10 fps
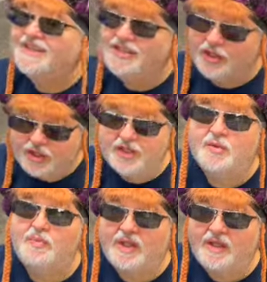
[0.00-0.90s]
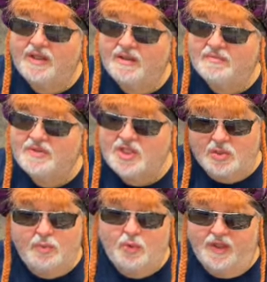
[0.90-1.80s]
you're going to be
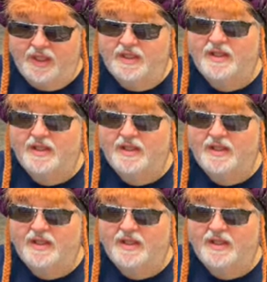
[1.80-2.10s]
disappointed.